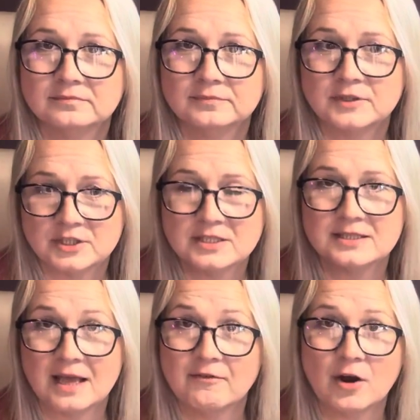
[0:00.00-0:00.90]
which is
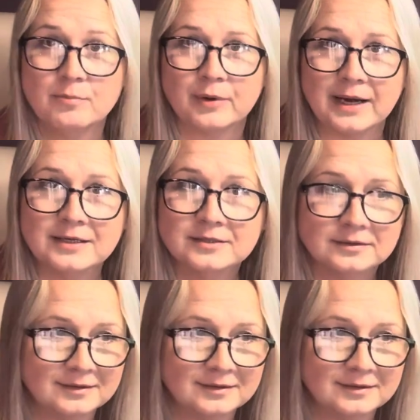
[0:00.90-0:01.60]
their own brand.